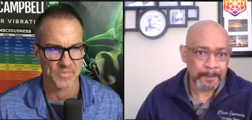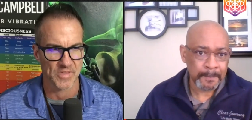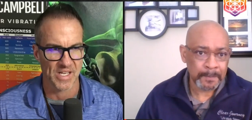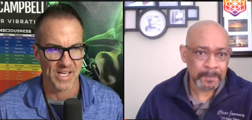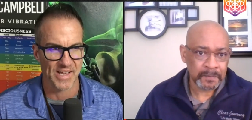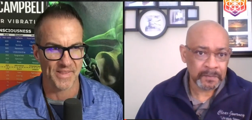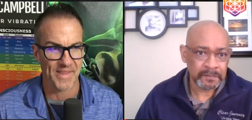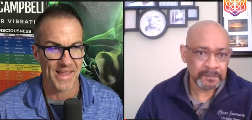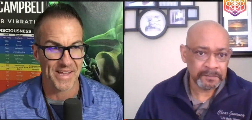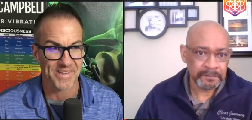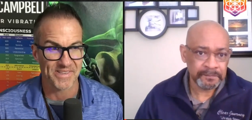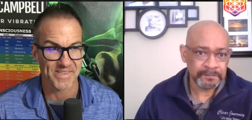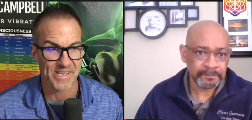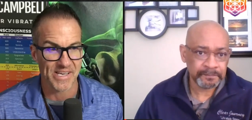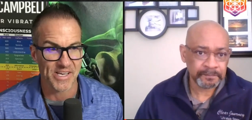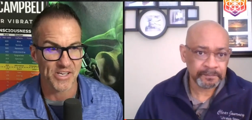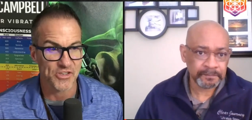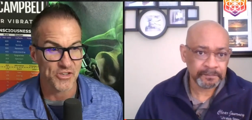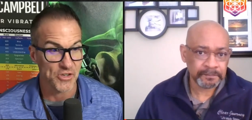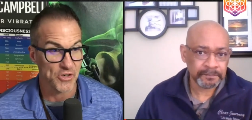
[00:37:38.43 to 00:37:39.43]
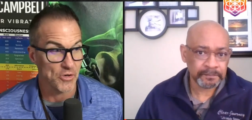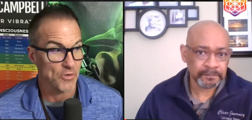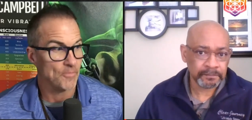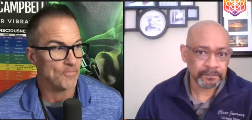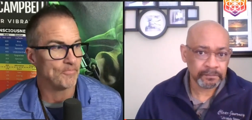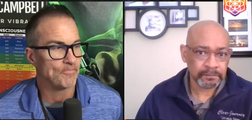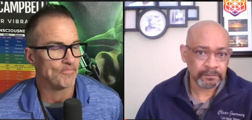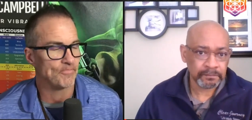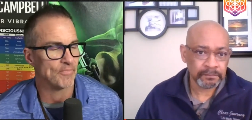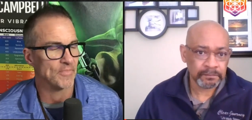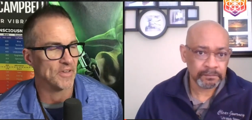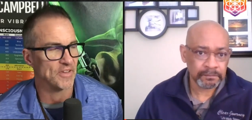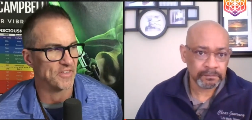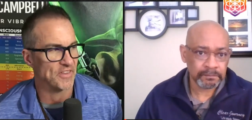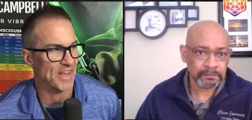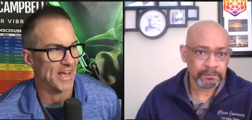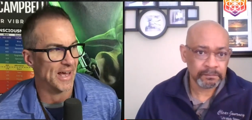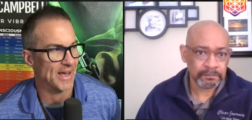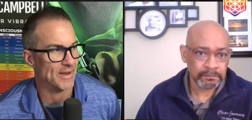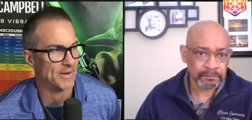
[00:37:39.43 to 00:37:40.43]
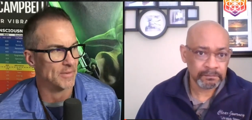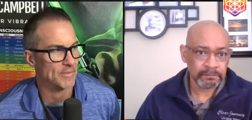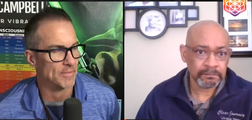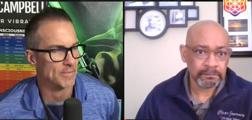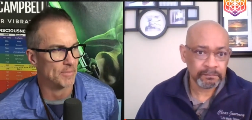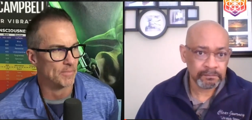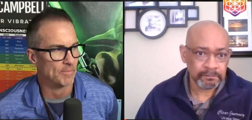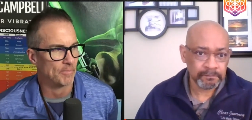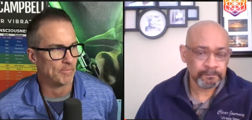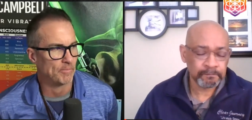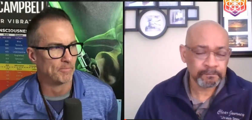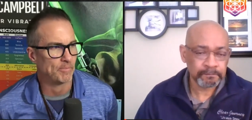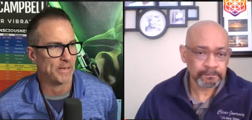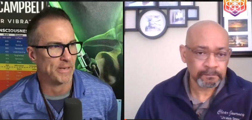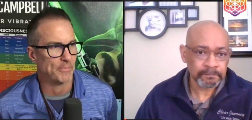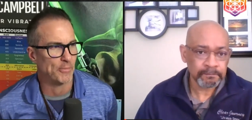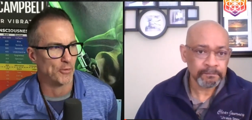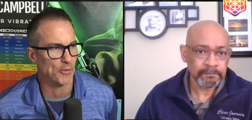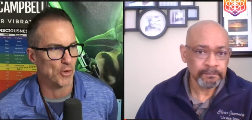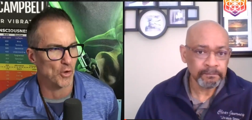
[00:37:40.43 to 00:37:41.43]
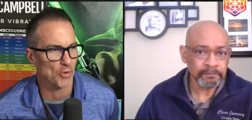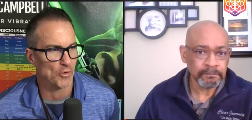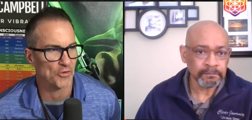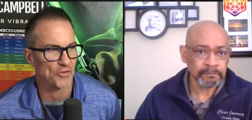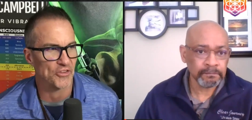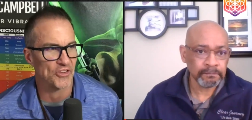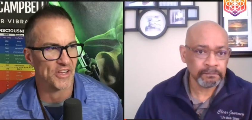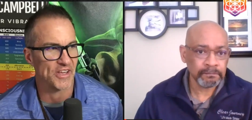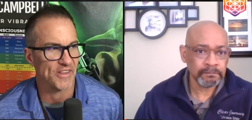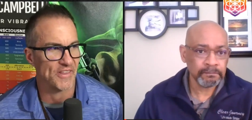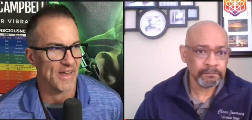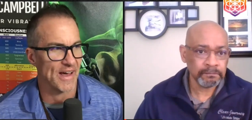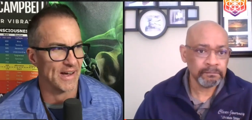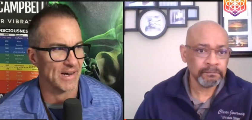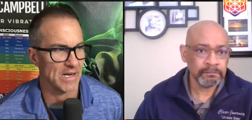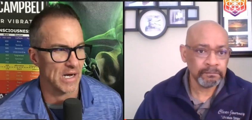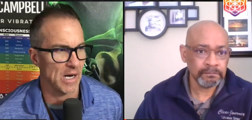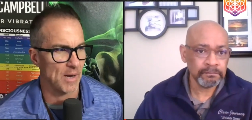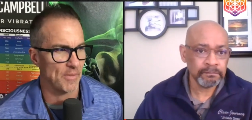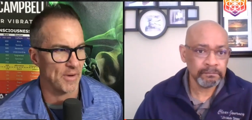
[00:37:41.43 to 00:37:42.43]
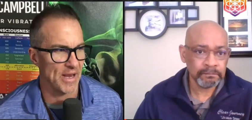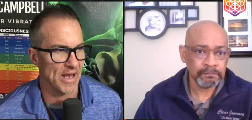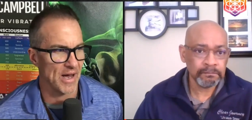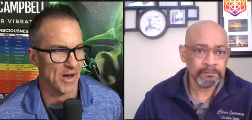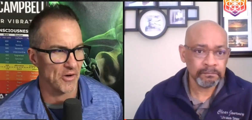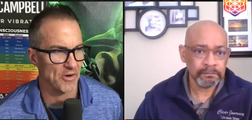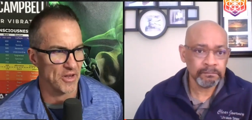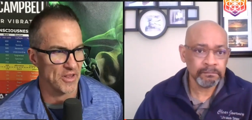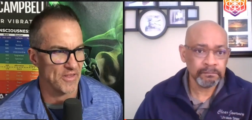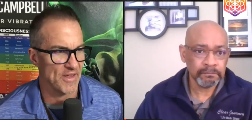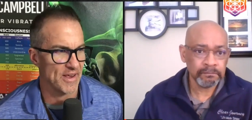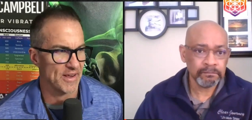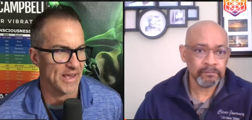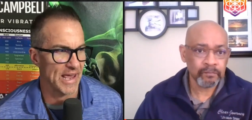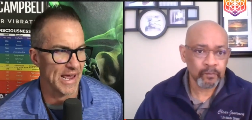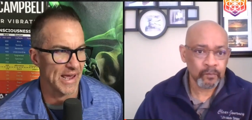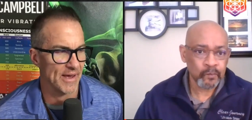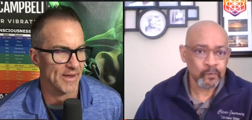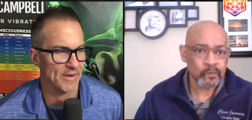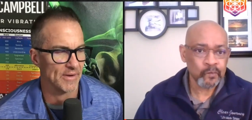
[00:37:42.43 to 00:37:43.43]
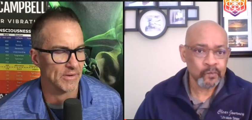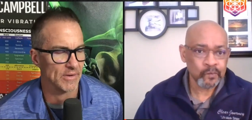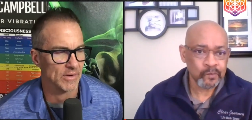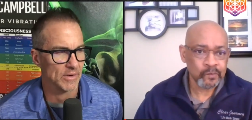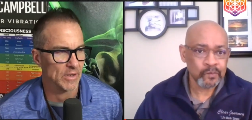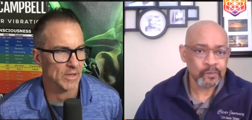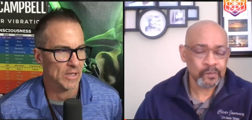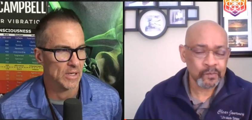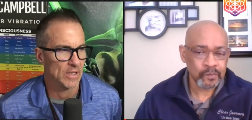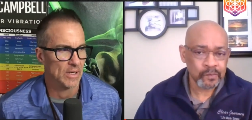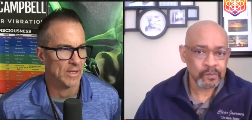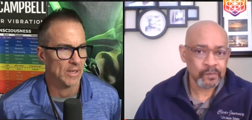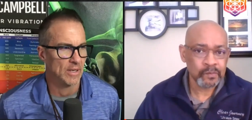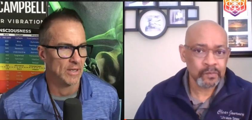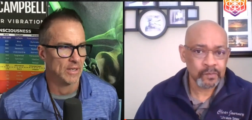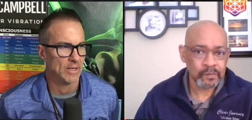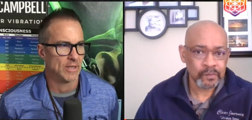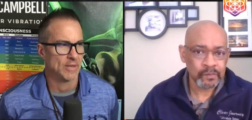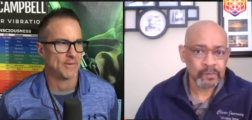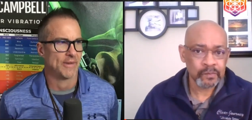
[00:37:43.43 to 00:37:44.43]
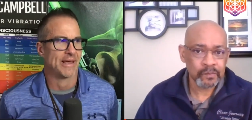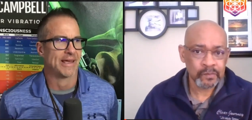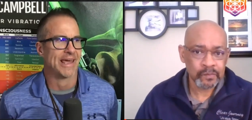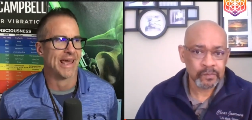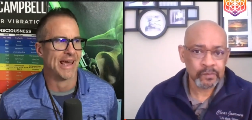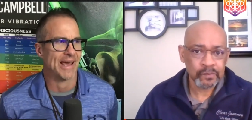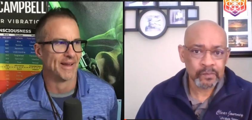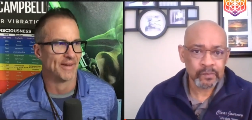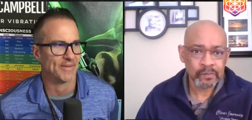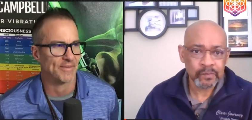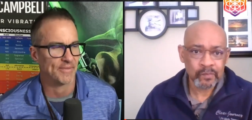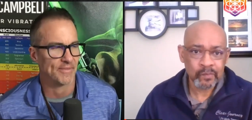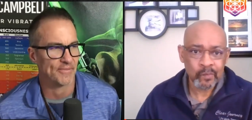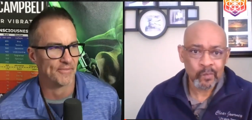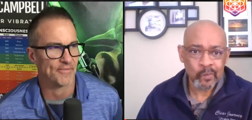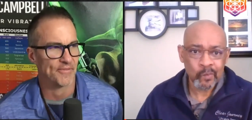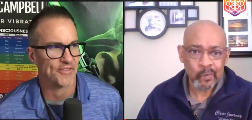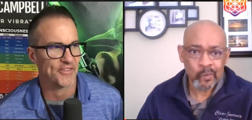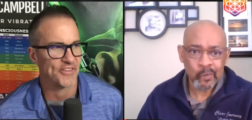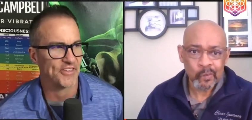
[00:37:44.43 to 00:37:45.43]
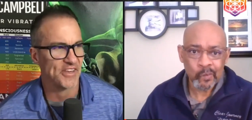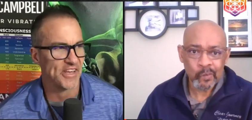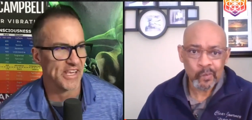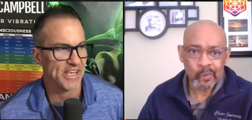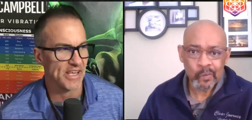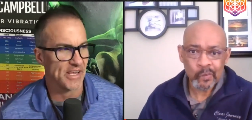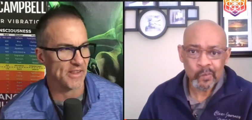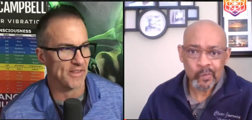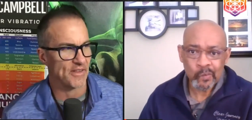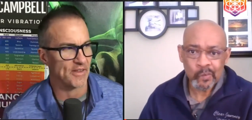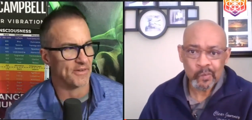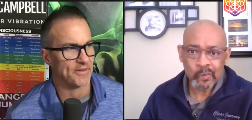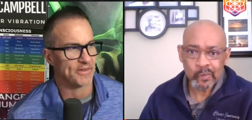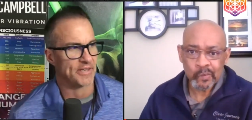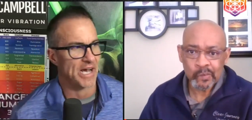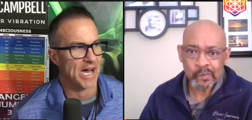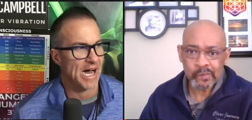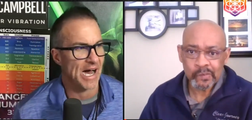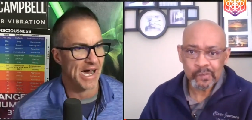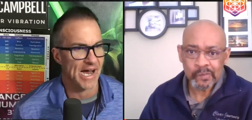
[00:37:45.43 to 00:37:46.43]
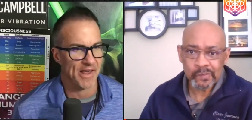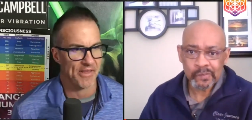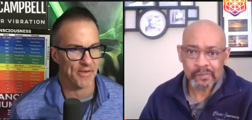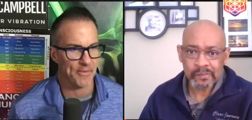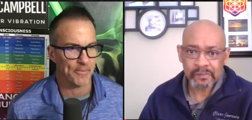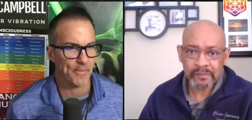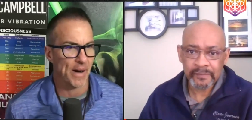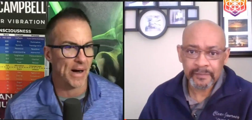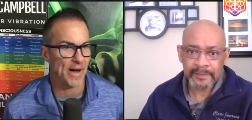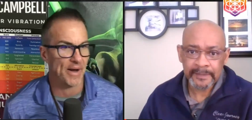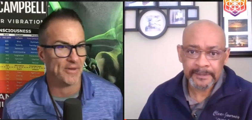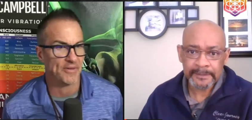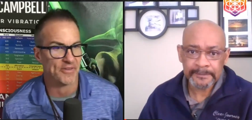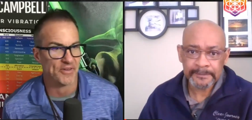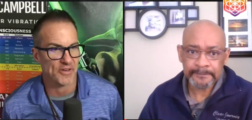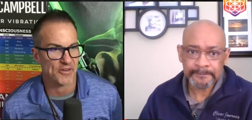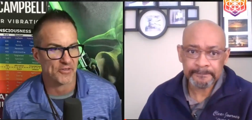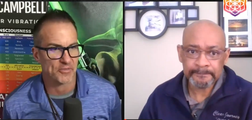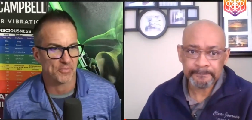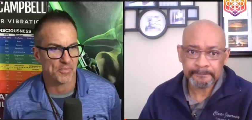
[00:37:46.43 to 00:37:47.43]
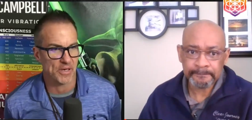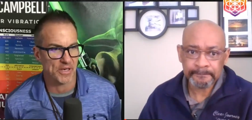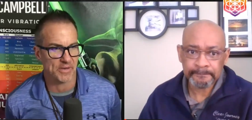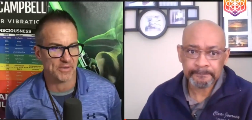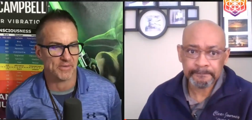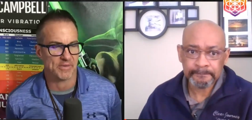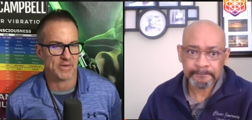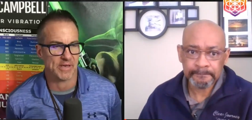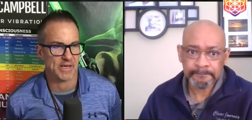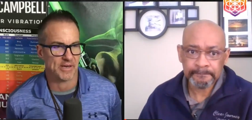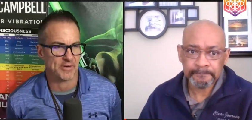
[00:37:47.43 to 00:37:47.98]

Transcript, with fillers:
Speaker 1: And that's the issue is that people don't see that commonality. They can't they can't see the tie that binds us, but uh,